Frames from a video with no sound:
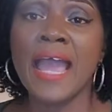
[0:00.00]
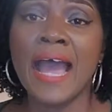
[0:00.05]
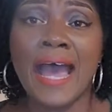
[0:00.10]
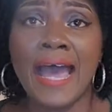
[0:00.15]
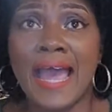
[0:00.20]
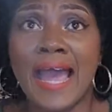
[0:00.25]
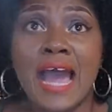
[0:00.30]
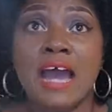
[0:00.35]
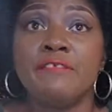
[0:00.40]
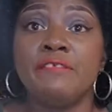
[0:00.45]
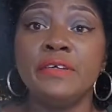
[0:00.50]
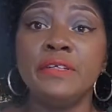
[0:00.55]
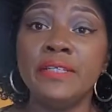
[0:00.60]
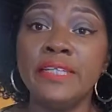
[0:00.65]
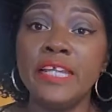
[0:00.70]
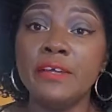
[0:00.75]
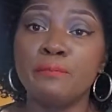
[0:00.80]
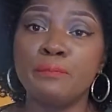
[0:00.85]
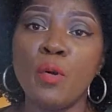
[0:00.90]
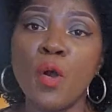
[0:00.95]
I haven't
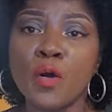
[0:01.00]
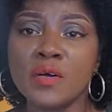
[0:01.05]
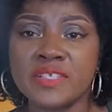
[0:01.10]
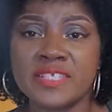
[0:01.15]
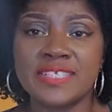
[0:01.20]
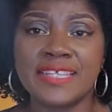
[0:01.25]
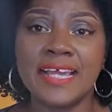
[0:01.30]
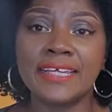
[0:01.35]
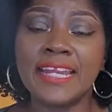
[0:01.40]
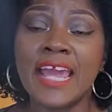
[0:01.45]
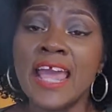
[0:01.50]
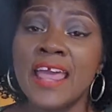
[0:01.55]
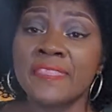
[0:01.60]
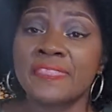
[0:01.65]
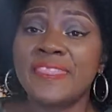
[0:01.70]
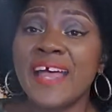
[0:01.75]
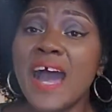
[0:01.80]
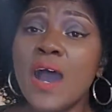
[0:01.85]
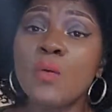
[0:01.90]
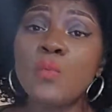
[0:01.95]
lived. Paul said,
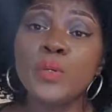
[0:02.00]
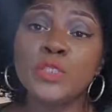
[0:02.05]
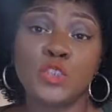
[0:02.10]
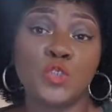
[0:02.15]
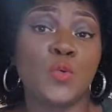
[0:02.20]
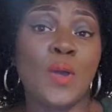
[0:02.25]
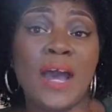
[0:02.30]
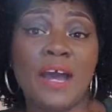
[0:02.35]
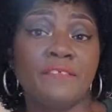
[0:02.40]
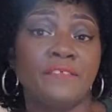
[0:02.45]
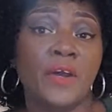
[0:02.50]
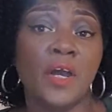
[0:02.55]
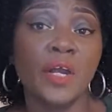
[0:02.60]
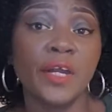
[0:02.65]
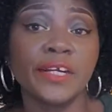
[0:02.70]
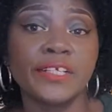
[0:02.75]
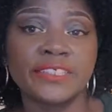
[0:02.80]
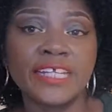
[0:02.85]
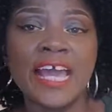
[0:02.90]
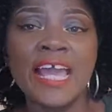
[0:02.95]
that which you have
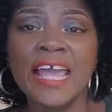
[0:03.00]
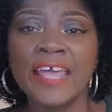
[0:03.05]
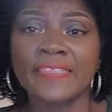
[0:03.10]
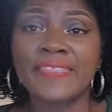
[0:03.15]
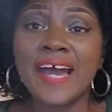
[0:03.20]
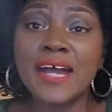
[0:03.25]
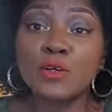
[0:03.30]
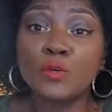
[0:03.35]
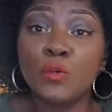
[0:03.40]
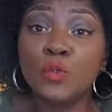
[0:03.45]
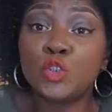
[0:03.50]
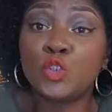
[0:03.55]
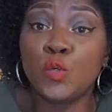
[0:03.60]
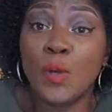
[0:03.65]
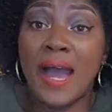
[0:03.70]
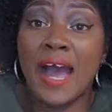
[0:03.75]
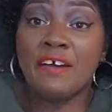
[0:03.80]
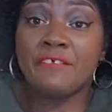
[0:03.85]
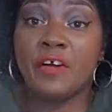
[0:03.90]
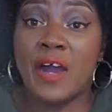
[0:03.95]
heard, that which you
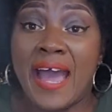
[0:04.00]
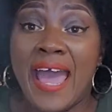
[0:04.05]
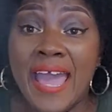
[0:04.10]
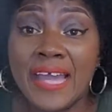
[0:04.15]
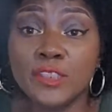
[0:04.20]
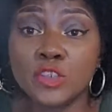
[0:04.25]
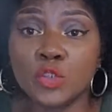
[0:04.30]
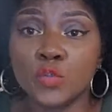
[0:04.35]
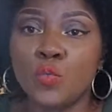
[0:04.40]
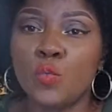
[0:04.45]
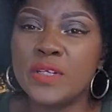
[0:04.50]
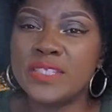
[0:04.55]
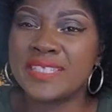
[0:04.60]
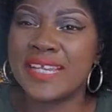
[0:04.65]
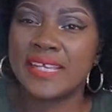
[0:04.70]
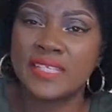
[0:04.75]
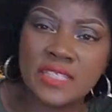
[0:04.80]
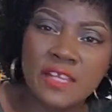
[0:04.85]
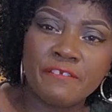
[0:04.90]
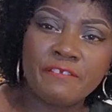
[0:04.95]
have handled will
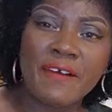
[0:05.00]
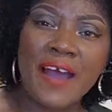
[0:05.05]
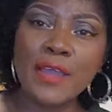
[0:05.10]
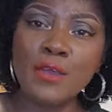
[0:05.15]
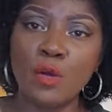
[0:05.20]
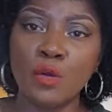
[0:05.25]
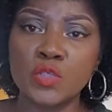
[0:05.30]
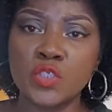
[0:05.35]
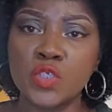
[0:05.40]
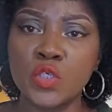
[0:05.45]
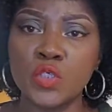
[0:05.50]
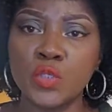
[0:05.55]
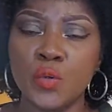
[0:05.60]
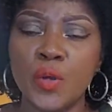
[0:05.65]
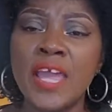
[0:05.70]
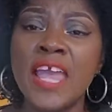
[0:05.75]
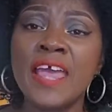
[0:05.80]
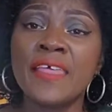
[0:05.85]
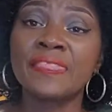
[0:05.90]
testify unto you.